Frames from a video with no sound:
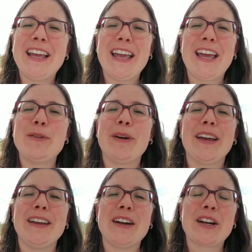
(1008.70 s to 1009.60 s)
and
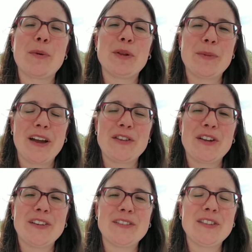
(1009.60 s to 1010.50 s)
a couple of my other
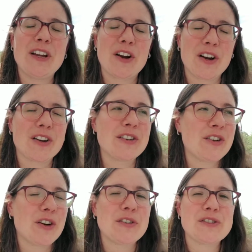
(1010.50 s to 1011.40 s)
younger
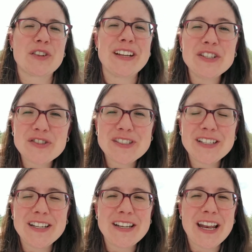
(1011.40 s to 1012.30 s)
girls are
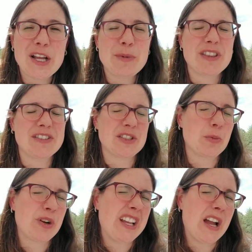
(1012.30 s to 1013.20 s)
interested in knitting, but they're still
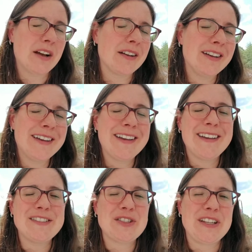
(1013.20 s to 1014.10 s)
pretty young.
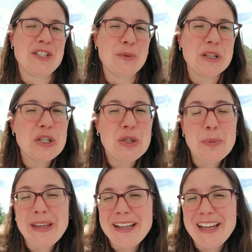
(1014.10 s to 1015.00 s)
So they do a little
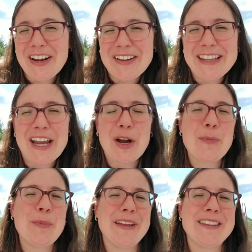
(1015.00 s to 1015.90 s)
bit here and there,
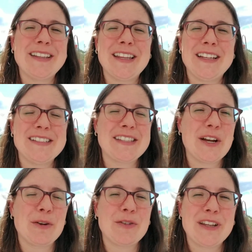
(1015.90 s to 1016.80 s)
but the ladies there
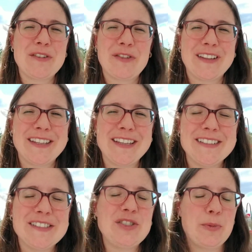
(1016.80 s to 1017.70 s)
were really friendly
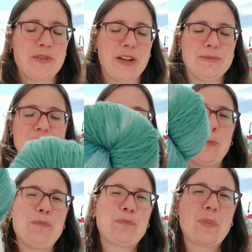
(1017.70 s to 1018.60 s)
and super fun. So
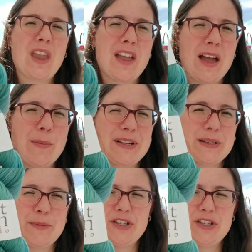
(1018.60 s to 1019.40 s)
I picked up this